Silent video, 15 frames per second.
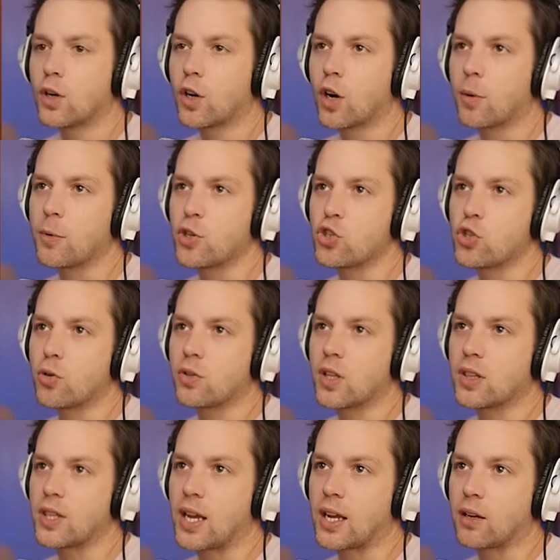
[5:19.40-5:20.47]
Kirby, shoot the
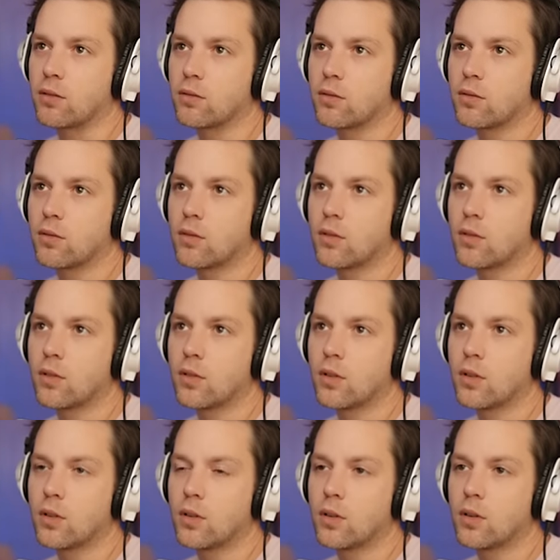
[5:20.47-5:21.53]
thing.
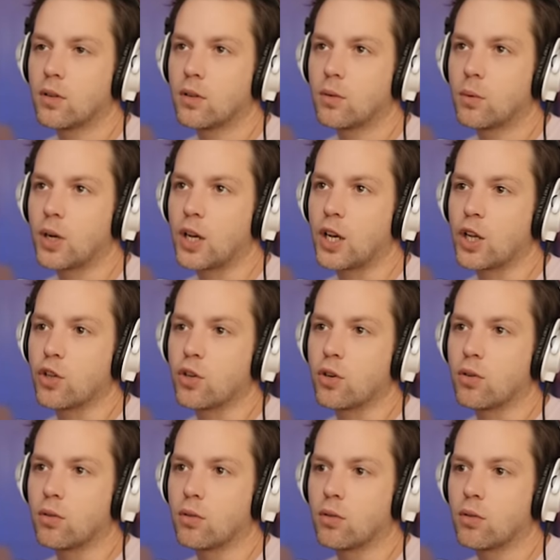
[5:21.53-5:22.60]
What did it
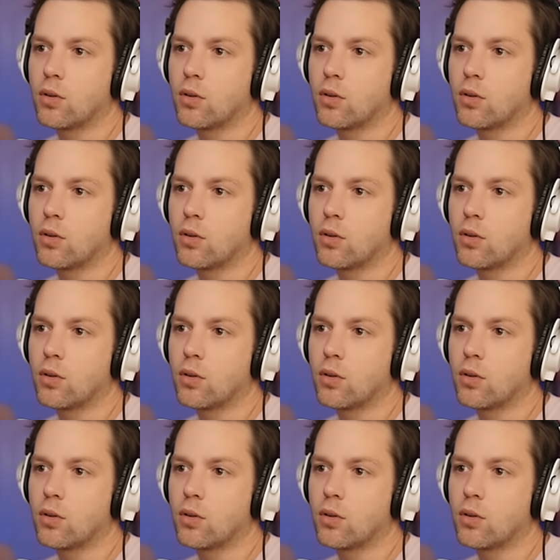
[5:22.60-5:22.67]
do?